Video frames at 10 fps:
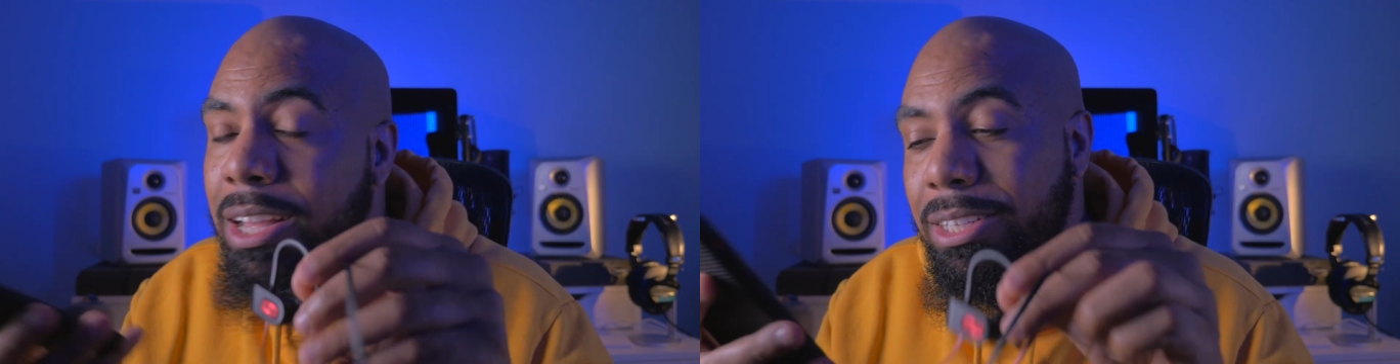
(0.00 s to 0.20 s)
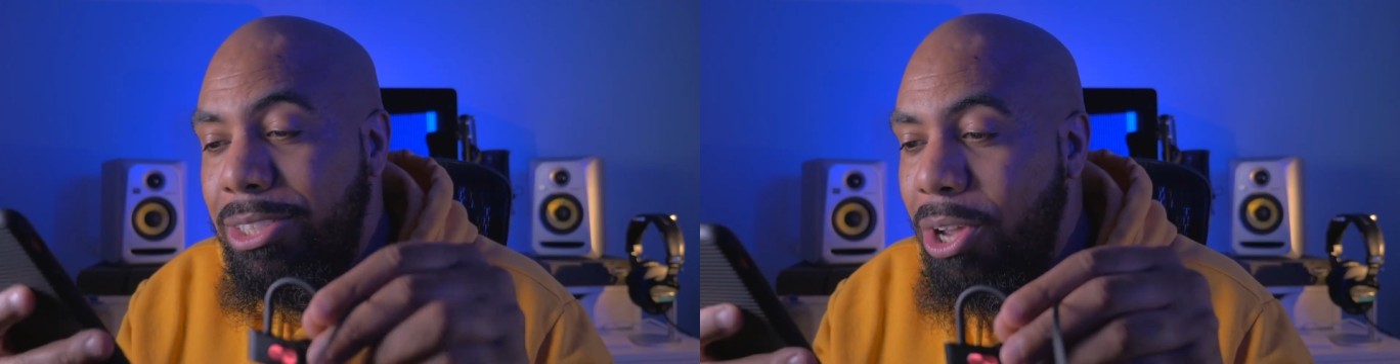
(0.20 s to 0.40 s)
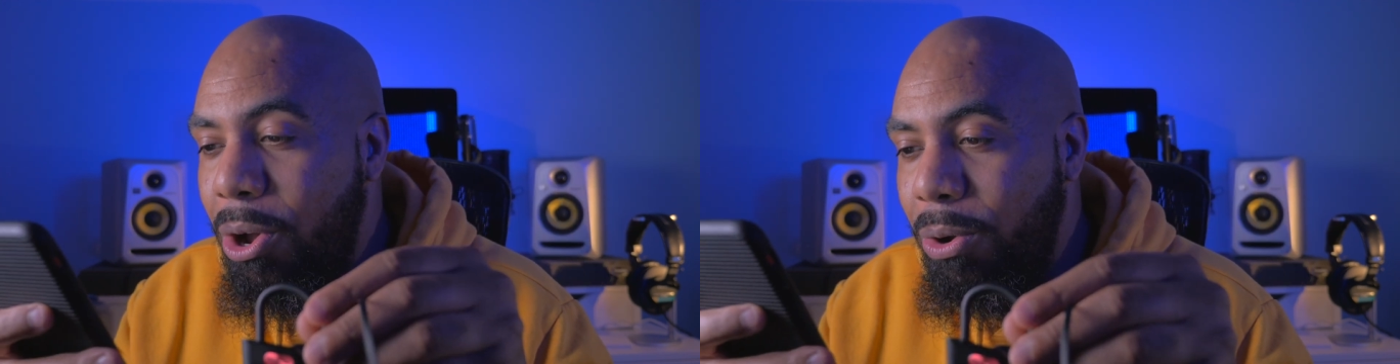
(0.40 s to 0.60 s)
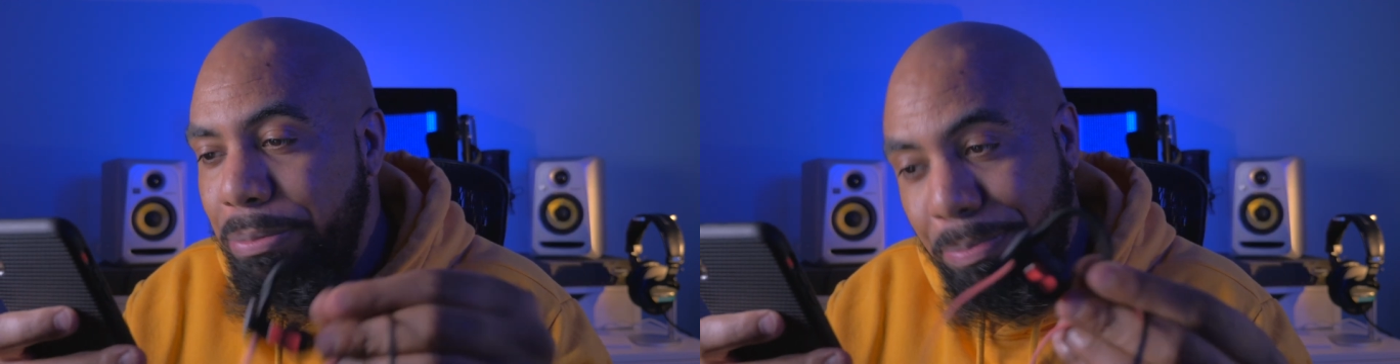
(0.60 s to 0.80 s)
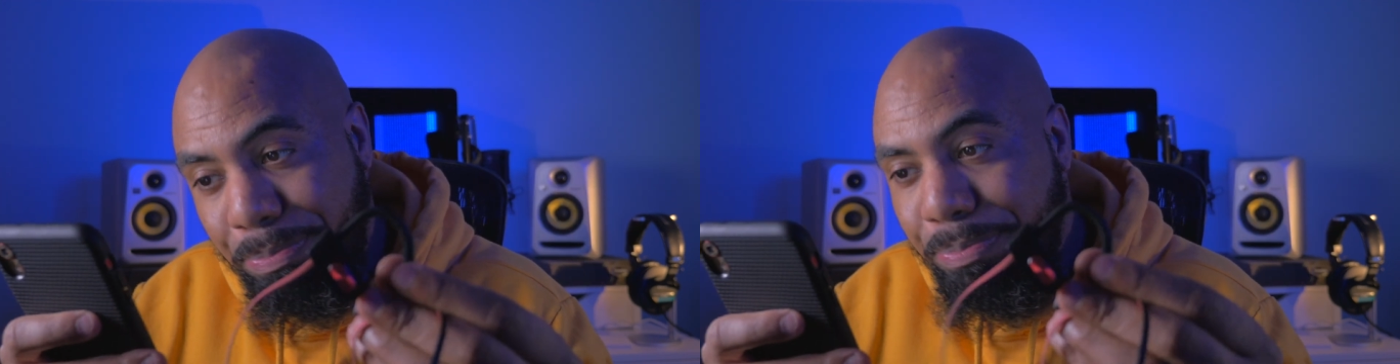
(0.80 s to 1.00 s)
So
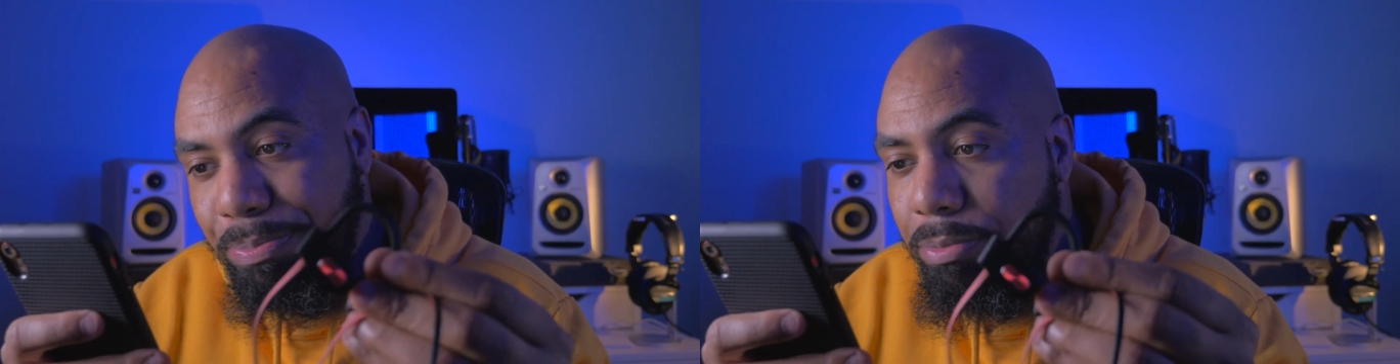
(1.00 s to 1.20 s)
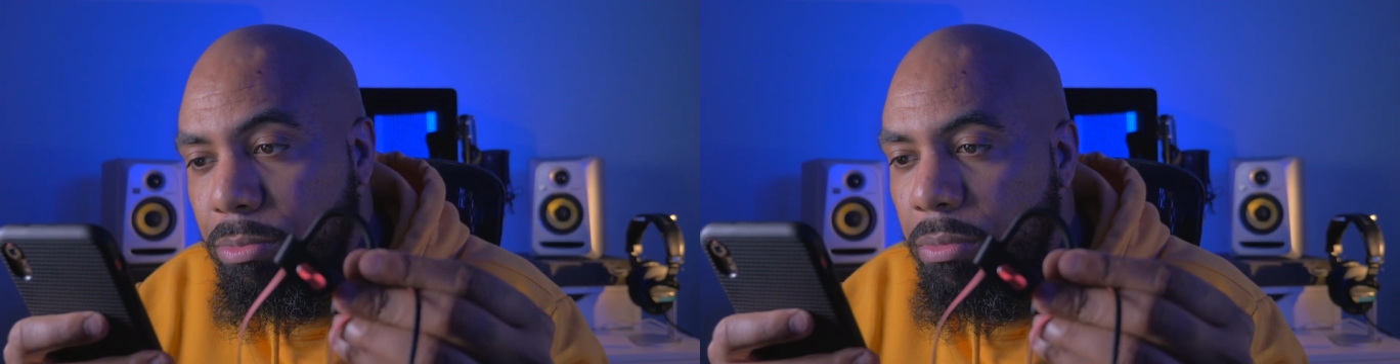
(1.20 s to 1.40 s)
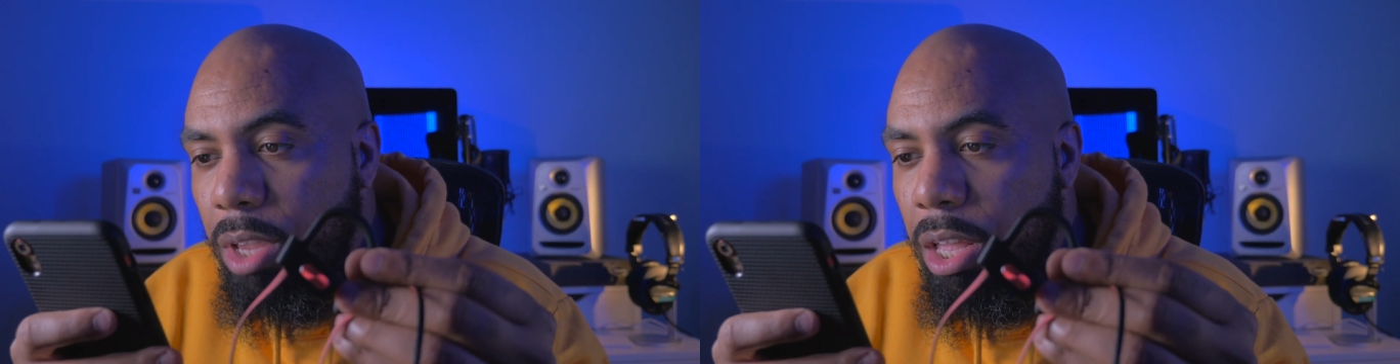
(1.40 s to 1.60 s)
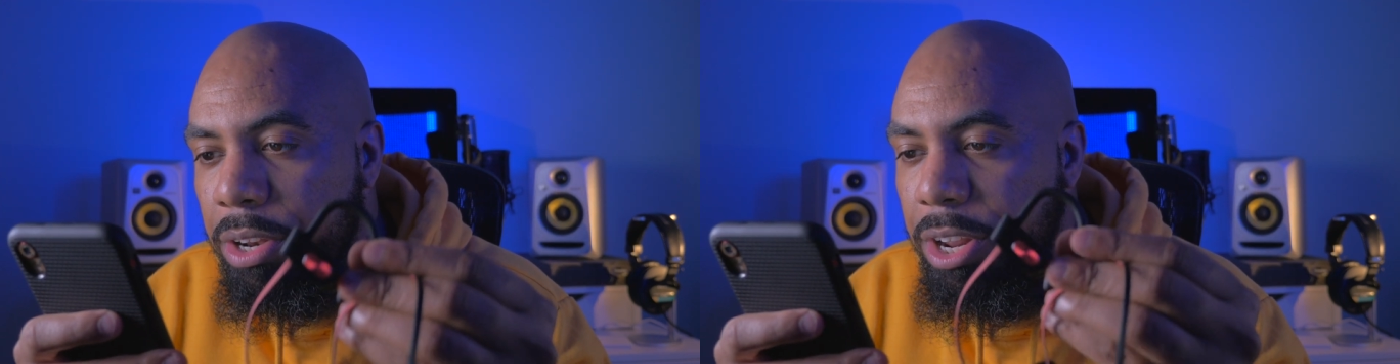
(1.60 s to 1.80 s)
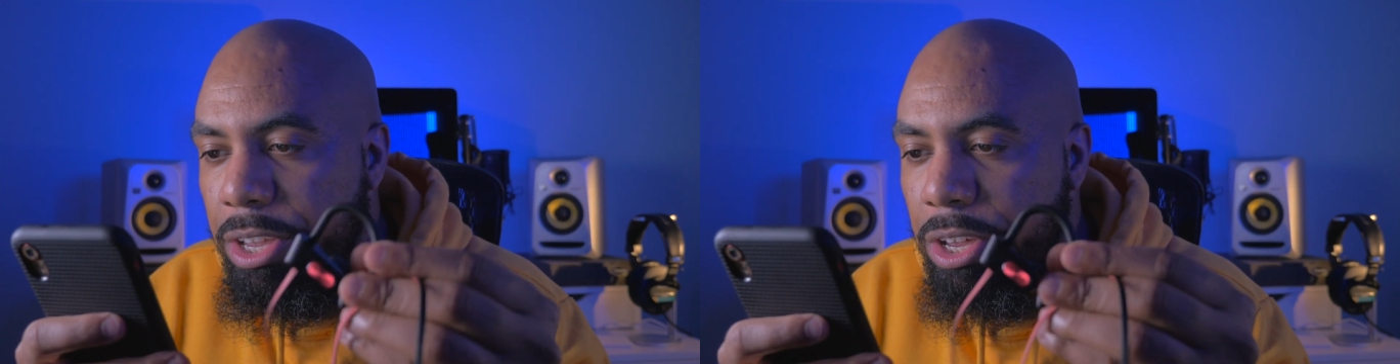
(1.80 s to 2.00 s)

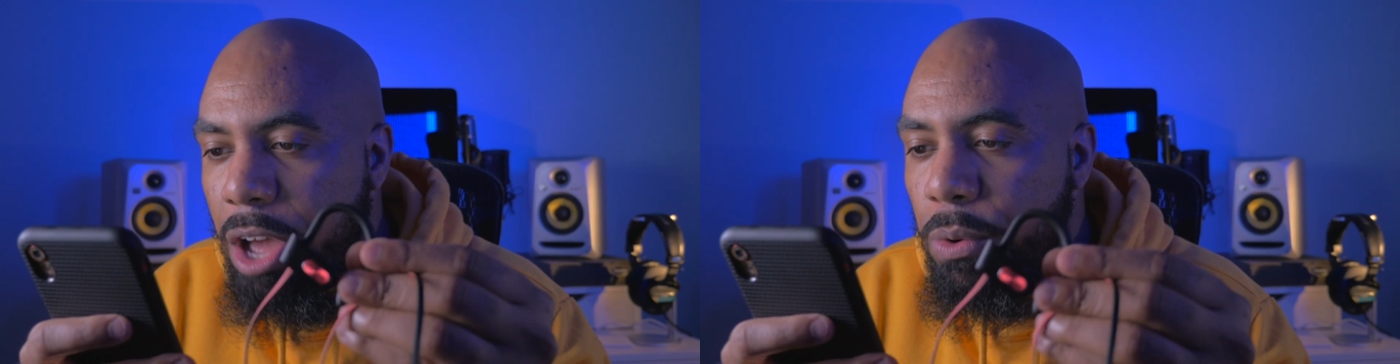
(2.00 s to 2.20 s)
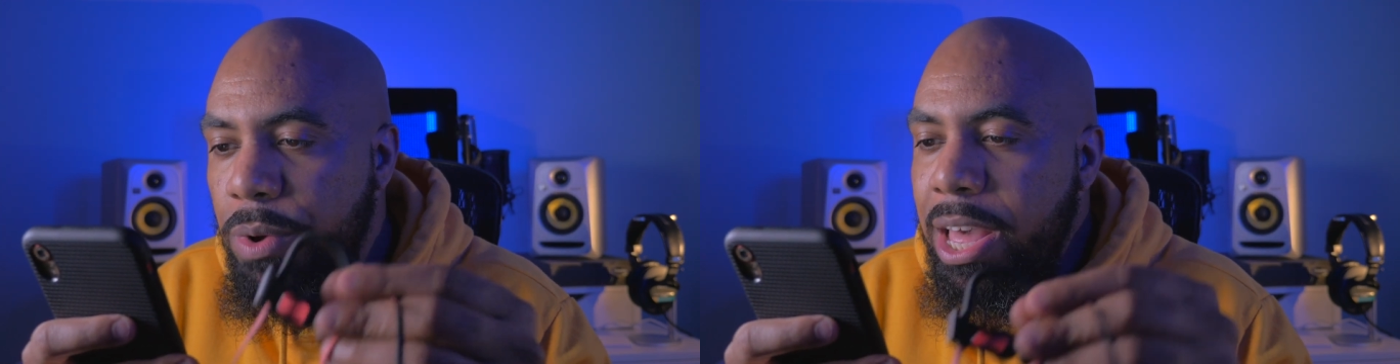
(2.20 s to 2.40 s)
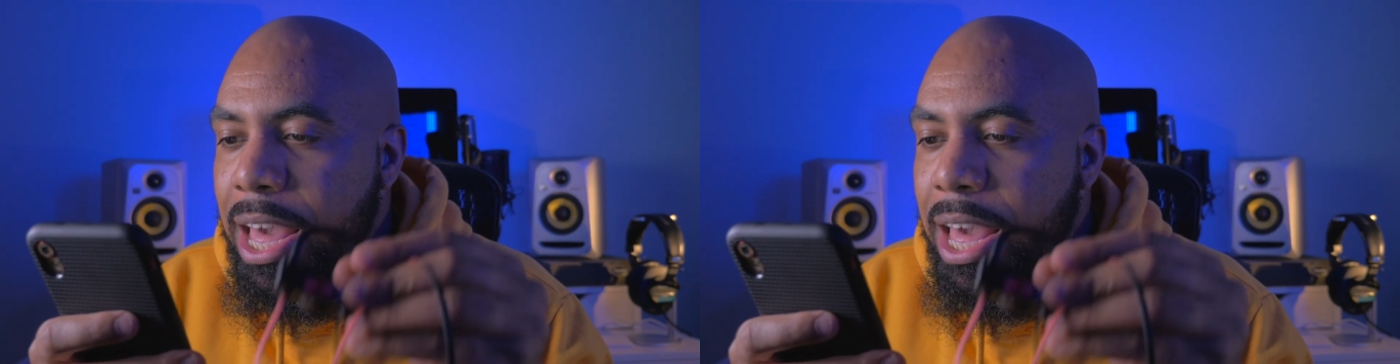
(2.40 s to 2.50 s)
there you go.